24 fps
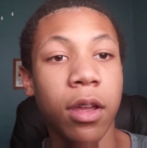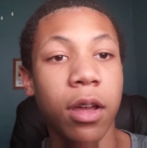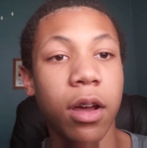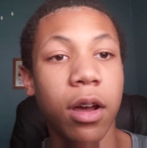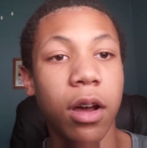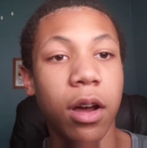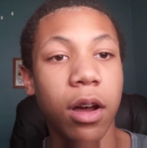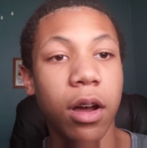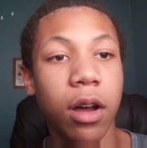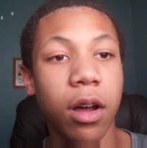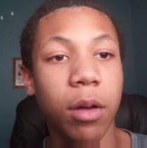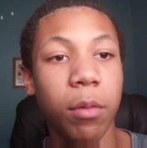
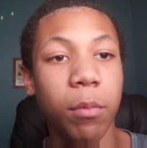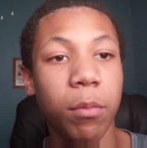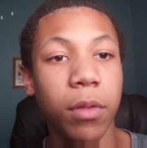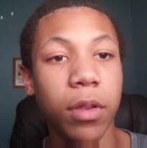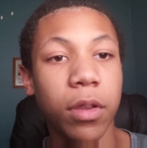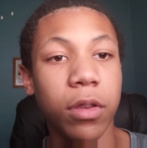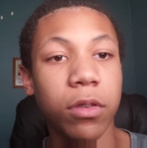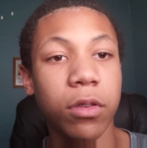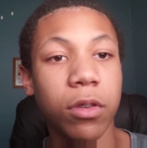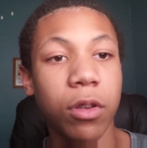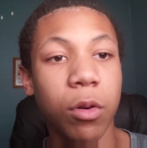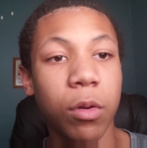Um,
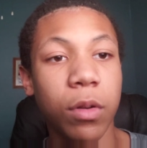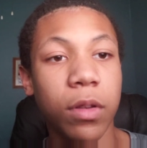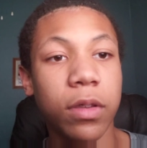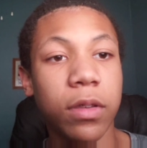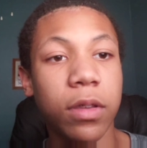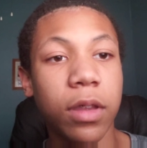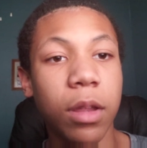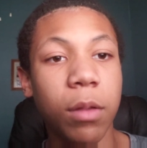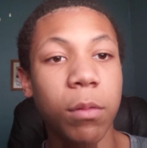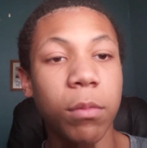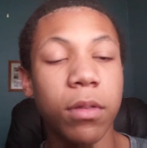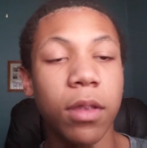so it
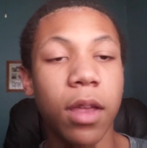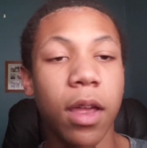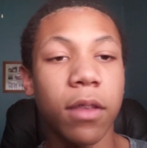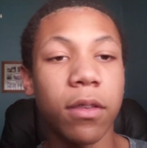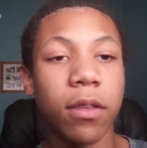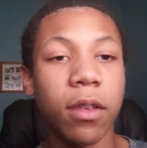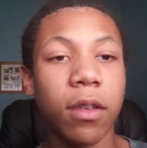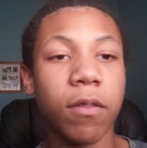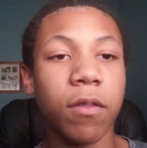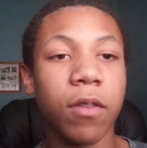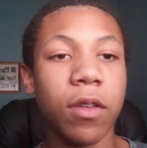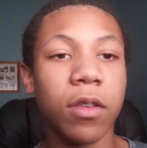seems
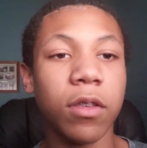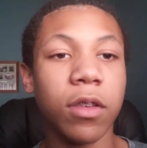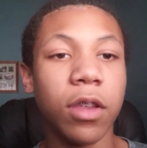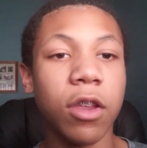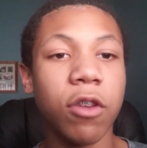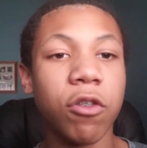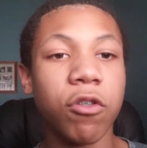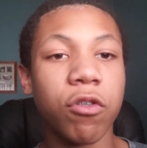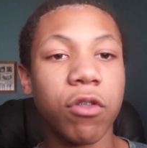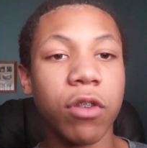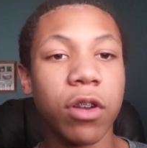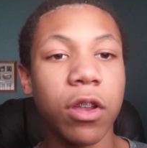as if his
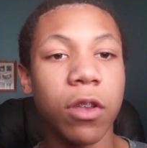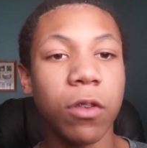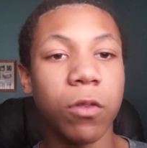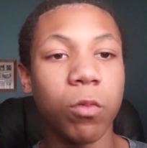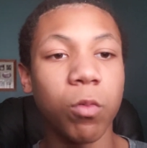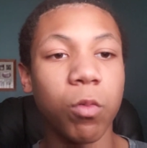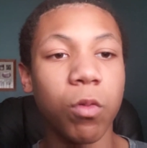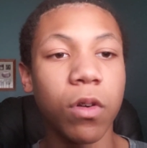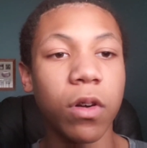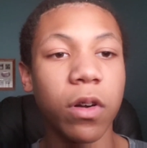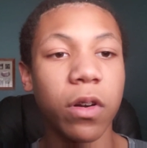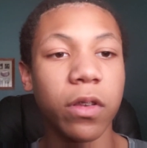injury is
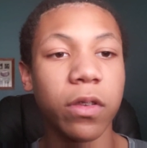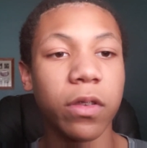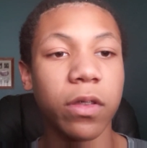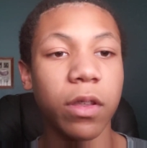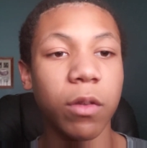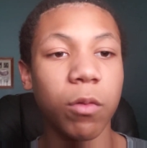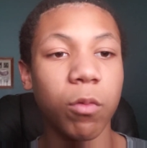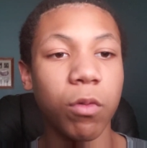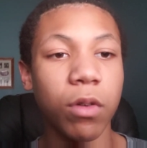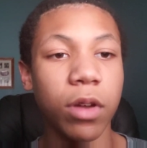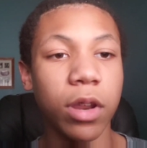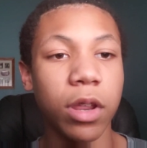worse
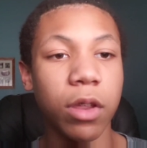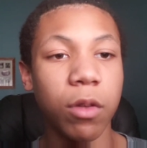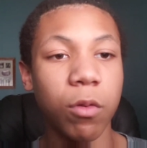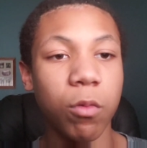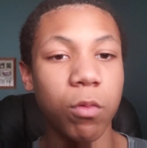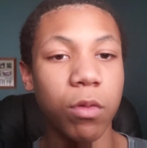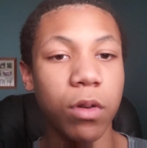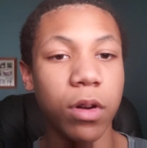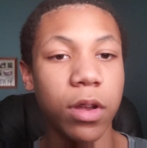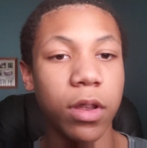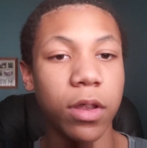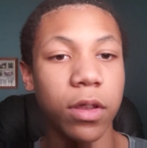than what it
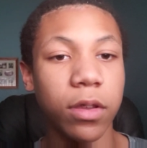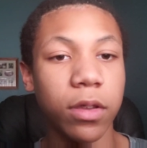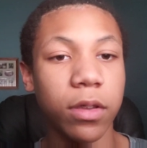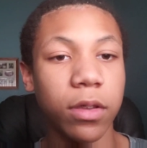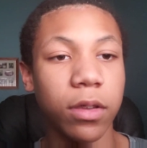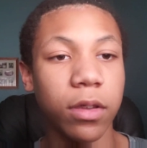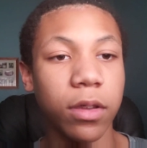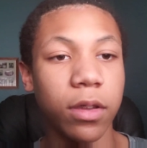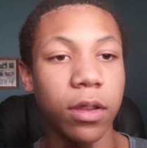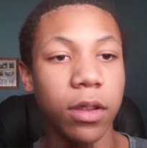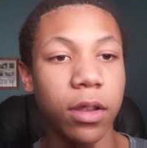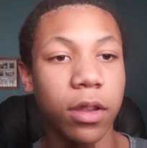was